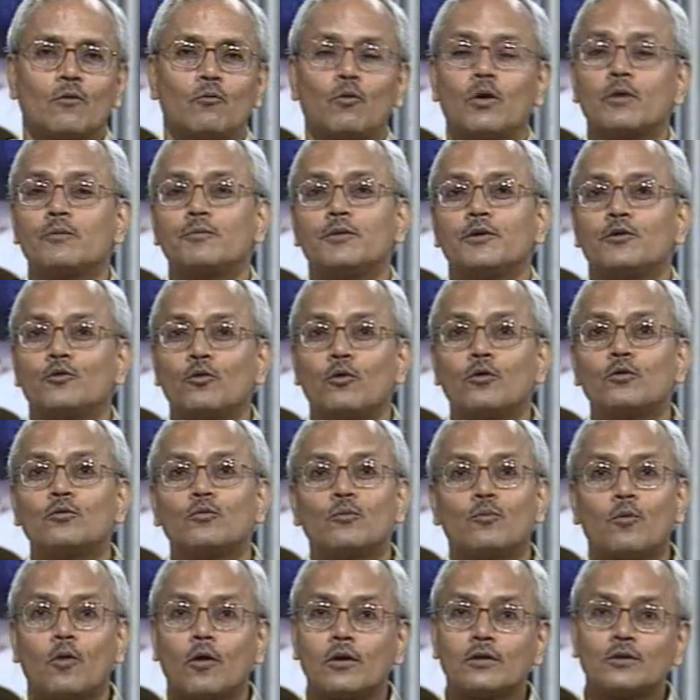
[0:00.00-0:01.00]
What we
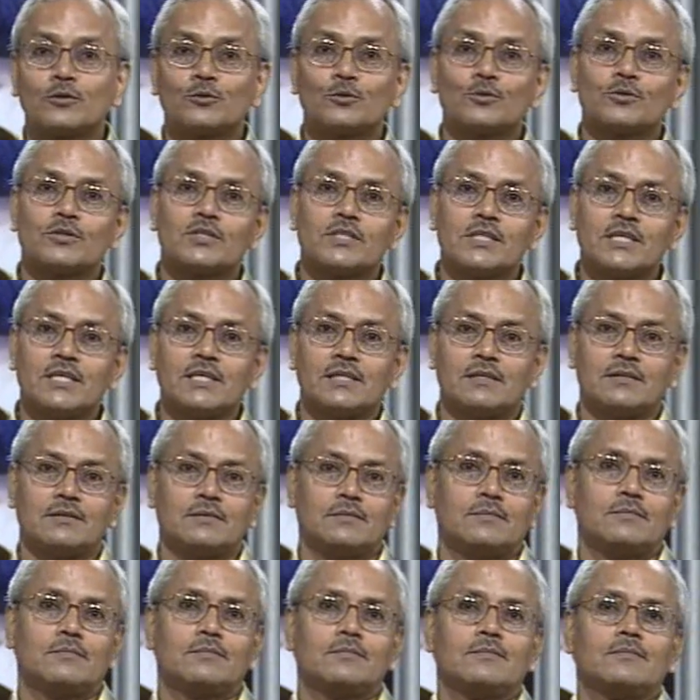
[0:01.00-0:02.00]
don't want to see
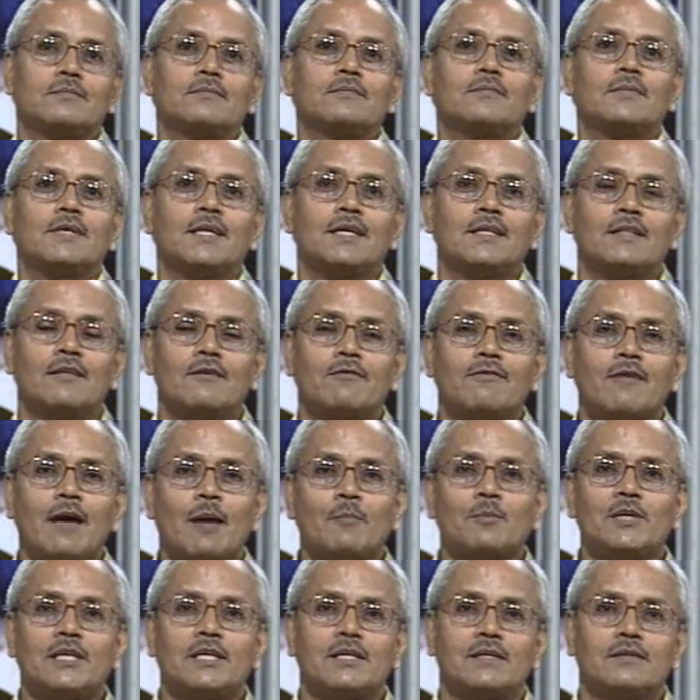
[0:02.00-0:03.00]
in the
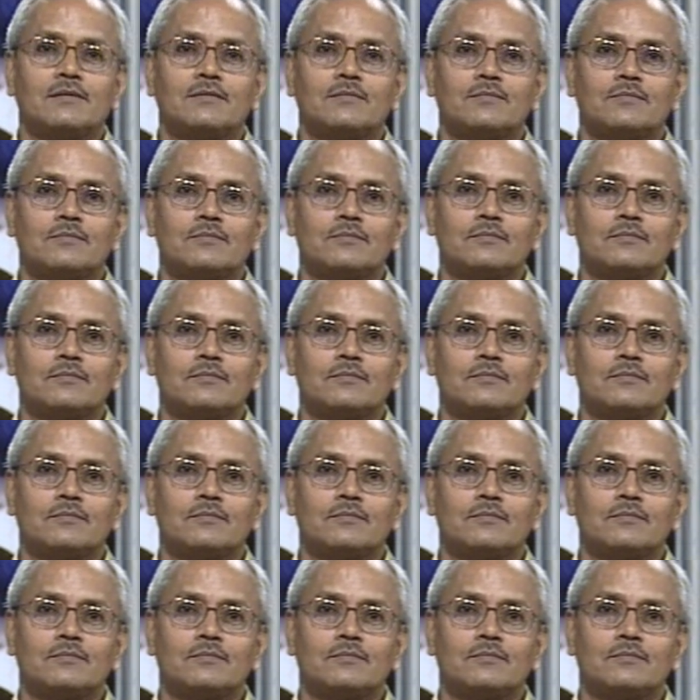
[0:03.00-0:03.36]
family,